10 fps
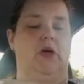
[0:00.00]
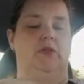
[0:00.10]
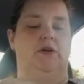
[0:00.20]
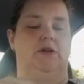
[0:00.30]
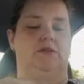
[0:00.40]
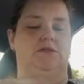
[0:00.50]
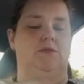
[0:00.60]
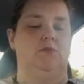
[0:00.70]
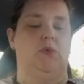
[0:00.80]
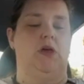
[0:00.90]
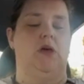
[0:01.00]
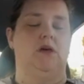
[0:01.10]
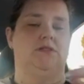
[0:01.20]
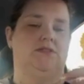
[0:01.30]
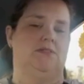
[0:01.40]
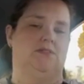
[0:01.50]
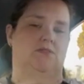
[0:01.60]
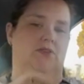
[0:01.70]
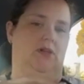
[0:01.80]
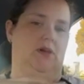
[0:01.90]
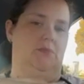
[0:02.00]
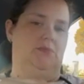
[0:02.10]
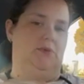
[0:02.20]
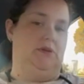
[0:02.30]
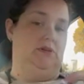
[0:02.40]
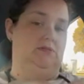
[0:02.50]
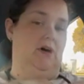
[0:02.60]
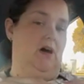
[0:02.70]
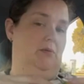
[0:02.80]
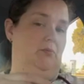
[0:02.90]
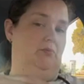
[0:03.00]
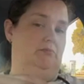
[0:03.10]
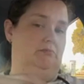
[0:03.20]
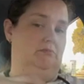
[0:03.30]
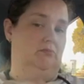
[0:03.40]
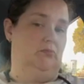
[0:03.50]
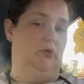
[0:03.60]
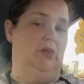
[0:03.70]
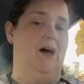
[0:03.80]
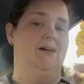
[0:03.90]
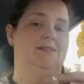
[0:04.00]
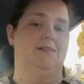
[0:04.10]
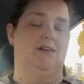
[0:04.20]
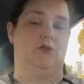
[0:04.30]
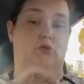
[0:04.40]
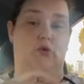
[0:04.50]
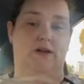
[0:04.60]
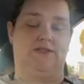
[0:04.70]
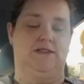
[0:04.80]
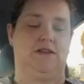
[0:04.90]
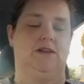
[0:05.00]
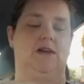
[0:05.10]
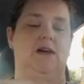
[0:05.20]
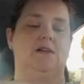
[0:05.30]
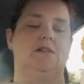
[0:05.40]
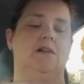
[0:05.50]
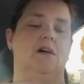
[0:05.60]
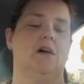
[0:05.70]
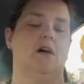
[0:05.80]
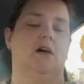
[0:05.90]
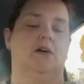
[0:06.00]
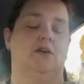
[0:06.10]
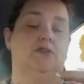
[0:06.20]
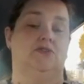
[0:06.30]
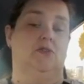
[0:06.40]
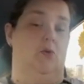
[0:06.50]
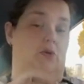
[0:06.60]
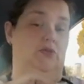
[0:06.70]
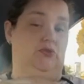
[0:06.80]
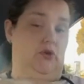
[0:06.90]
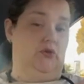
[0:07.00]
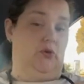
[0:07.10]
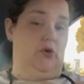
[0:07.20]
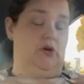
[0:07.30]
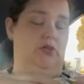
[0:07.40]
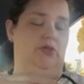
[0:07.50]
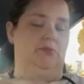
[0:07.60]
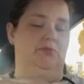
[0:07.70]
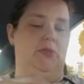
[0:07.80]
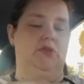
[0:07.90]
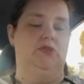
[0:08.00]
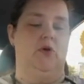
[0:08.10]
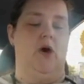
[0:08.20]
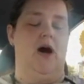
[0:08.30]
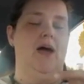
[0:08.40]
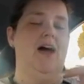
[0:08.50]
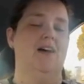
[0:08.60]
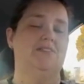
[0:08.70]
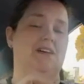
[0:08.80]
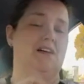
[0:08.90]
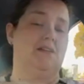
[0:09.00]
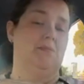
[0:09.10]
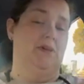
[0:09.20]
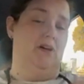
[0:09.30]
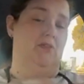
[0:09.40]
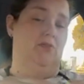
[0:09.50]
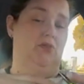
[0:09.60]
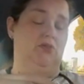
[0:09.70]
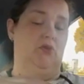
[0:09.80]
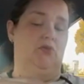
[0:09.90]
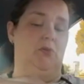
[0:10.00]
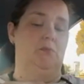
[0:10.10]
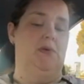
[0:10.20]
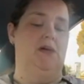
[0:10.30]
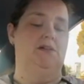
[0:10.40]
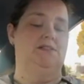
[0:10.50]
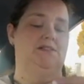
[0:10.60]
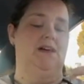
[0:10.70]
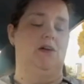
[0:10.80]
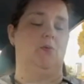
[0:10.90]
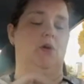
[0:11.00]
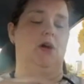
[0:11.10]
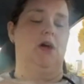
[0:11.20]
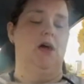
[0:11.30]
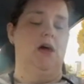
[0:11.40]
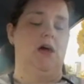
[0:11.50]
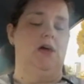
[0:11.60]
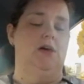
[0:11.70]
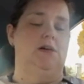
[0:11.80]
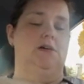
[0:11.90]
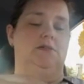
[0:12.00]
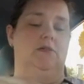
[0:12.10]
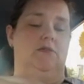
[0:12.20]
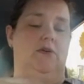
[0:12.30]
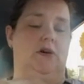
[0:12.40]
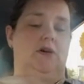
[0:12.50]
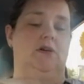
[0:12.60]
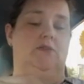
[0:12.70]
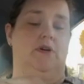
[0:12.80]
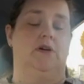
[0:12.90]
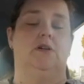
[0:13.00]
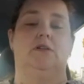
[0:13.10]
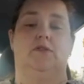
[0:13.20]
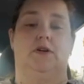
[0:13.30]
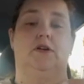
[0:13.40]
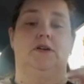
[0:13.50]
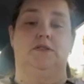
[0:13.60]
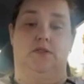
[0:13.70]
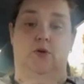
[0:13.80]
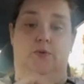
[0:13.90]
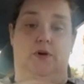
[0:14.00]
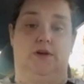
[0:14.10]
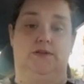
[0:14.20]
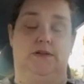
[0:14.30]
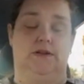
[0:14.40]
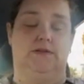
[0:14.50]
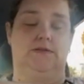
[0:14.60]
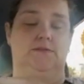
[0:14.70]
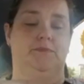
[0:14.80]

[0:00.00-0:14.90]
then to me it just doesn't feel like I'm spending time relaxing and resting and so on and so forth. So I have to kind of be careful. So for me, design work is a very, very, very slow process.